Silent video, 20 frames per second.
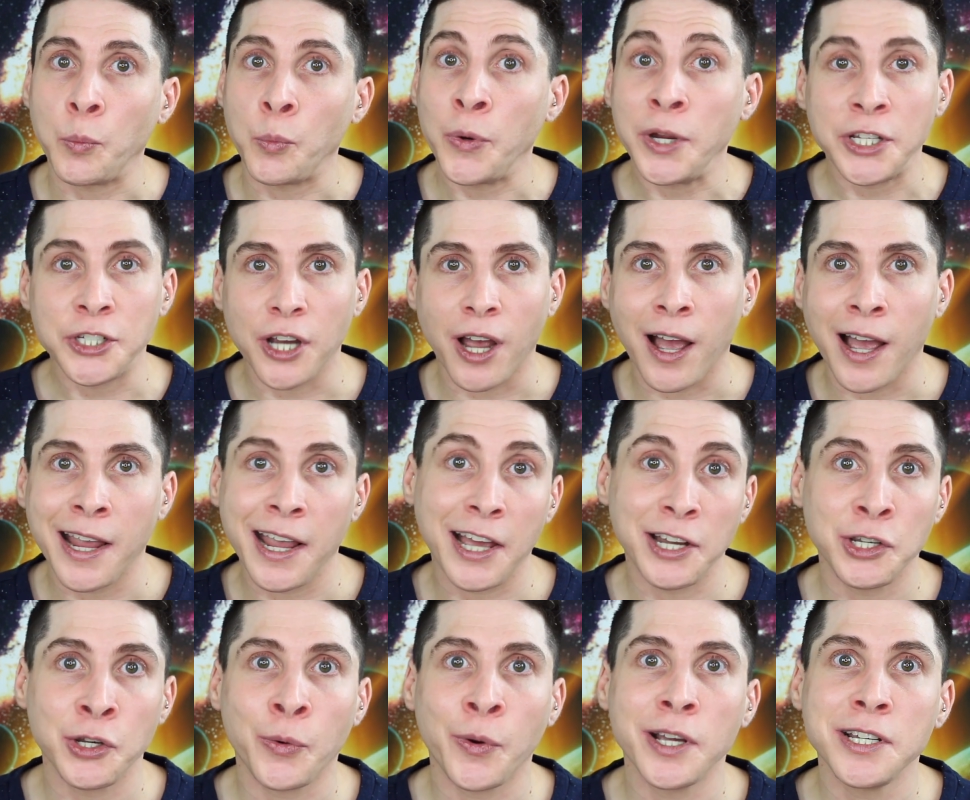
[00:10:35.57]
which I
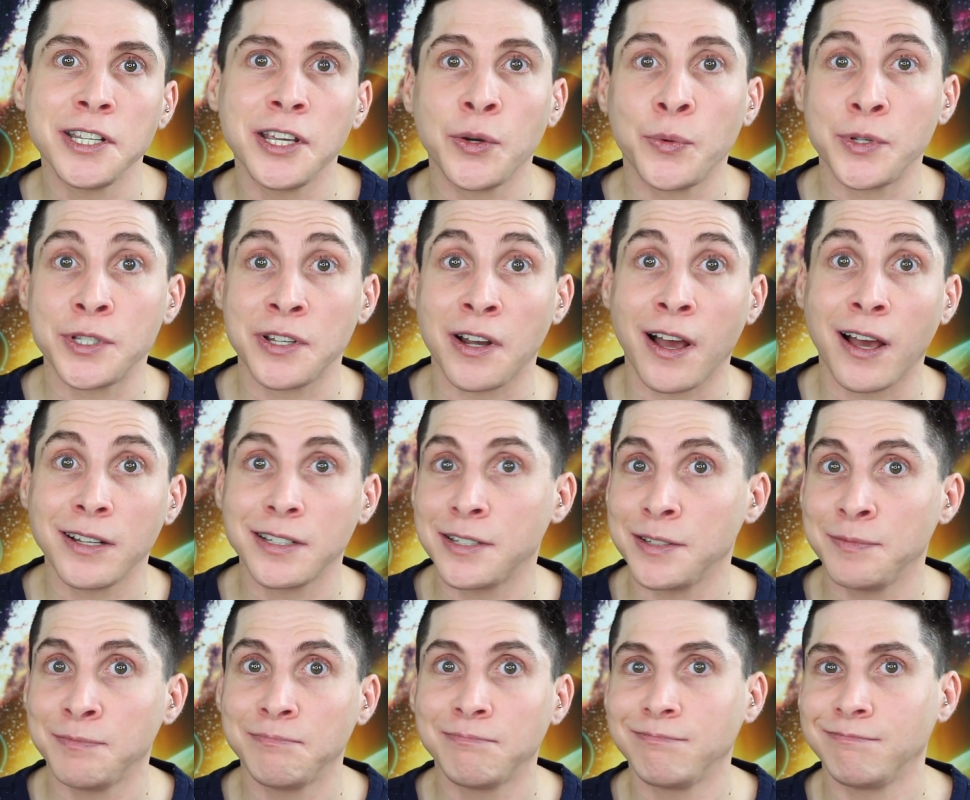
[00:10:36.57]
had no idea was
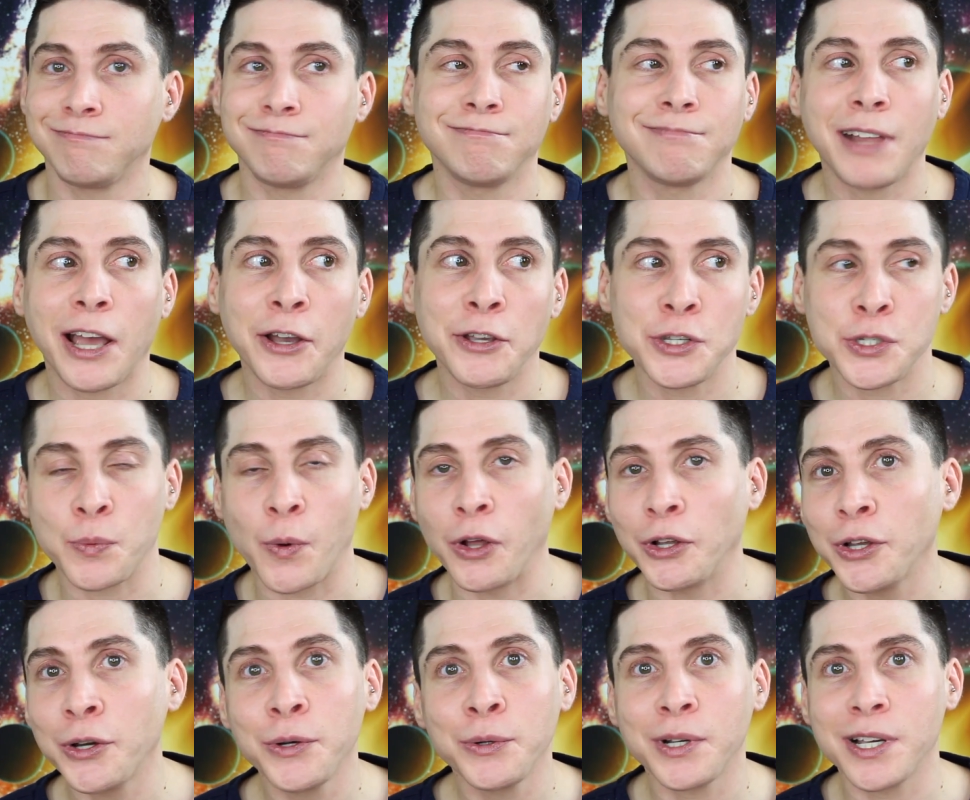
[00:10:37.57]
not how you
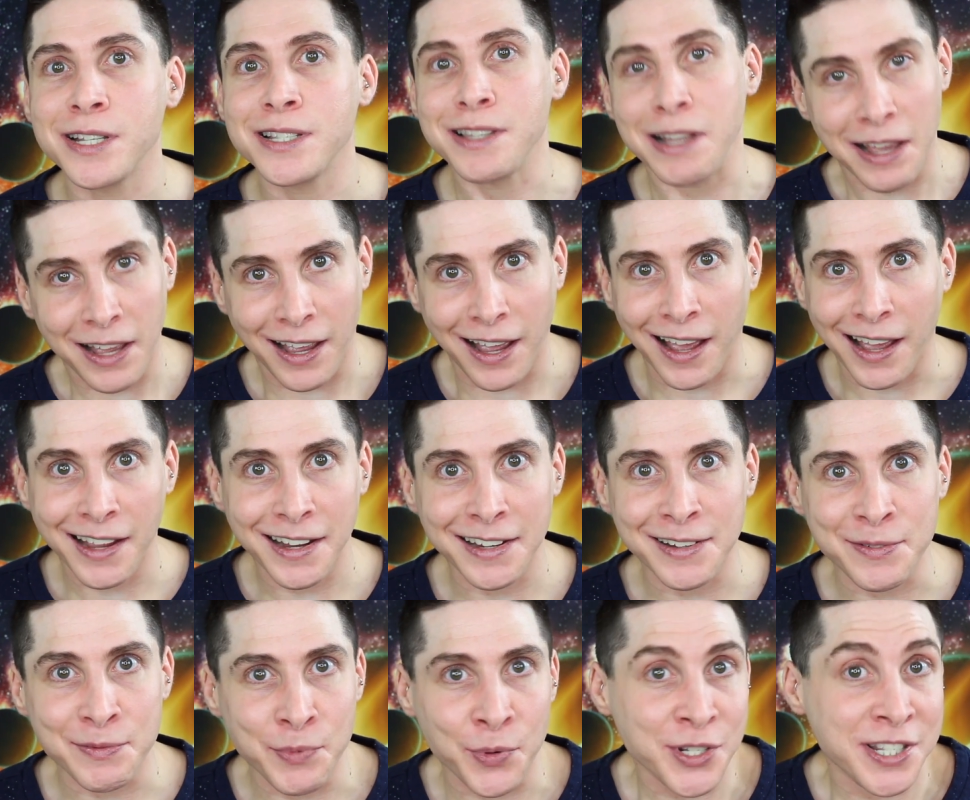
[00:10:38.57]
swallow, because
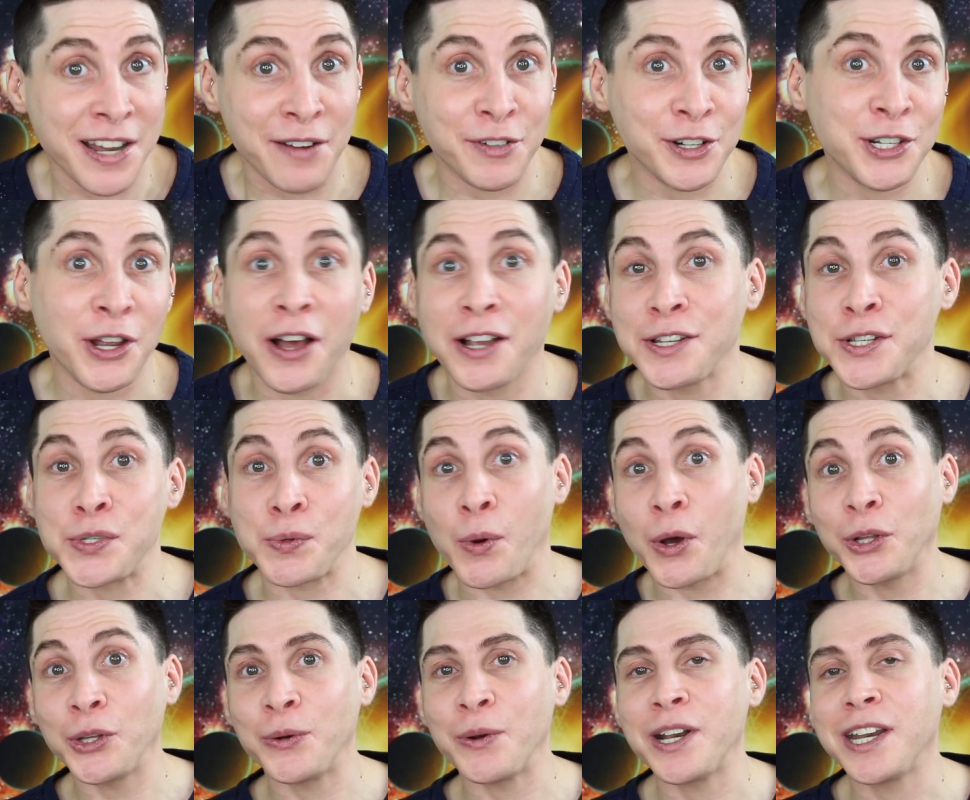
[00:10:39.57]
I was never taught to
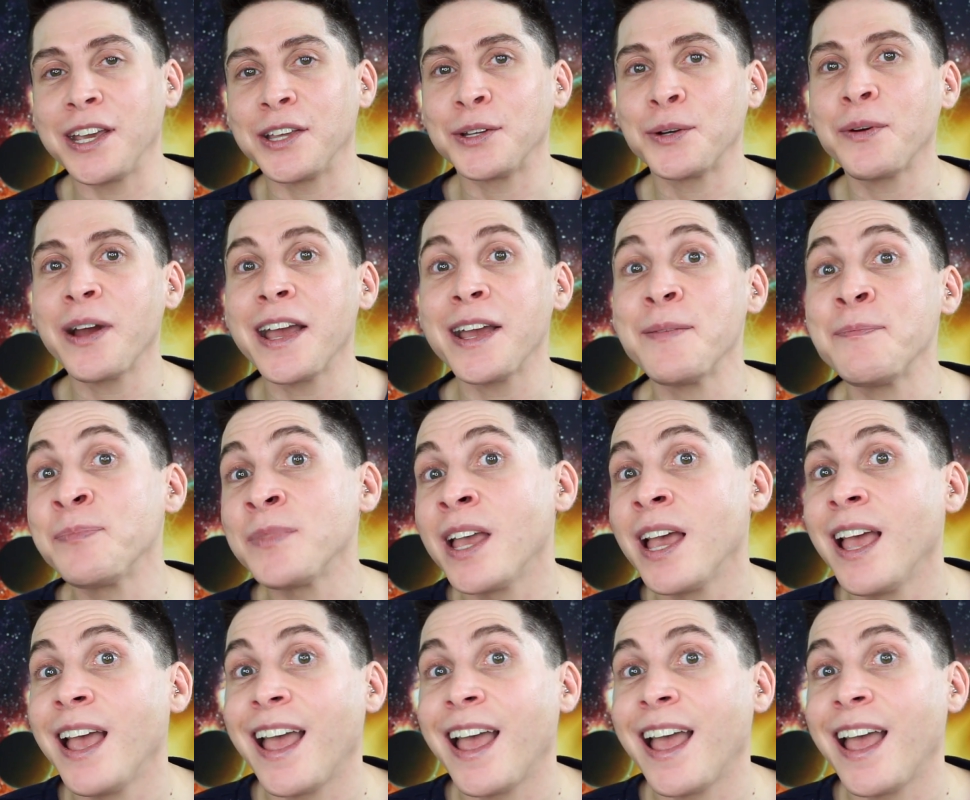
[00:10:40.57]
swallow any other way.